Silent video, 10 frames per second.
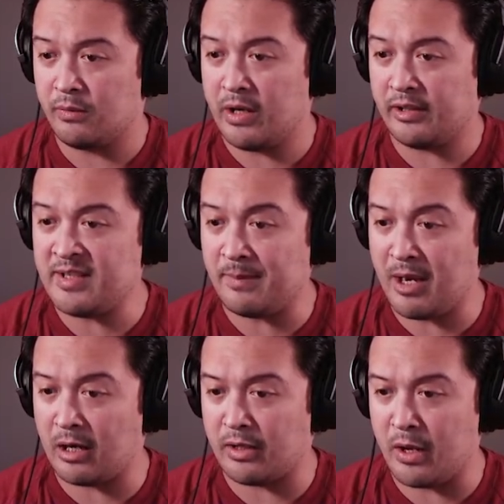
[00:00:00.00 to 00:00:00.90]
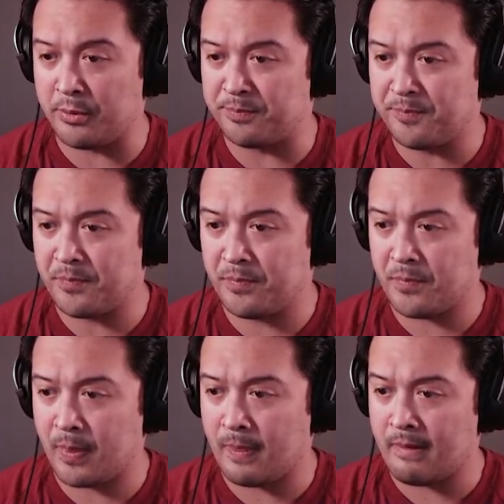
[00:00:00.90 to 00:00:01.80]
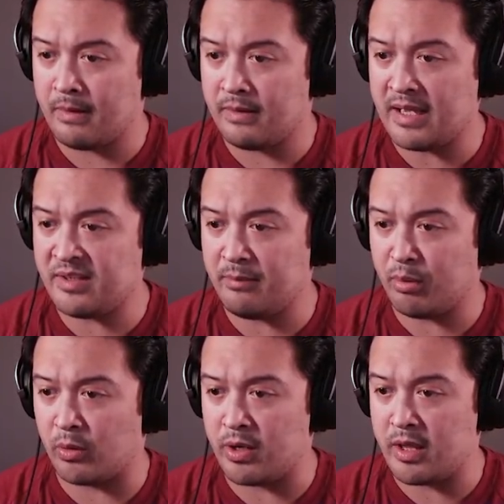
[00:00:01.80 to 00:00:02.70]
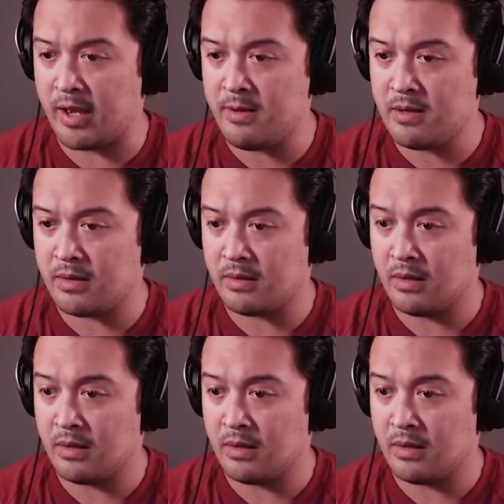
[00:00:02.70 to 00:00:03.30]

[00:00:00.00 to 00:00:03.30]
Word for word: Well, at least I'm not alone. That's the important thing.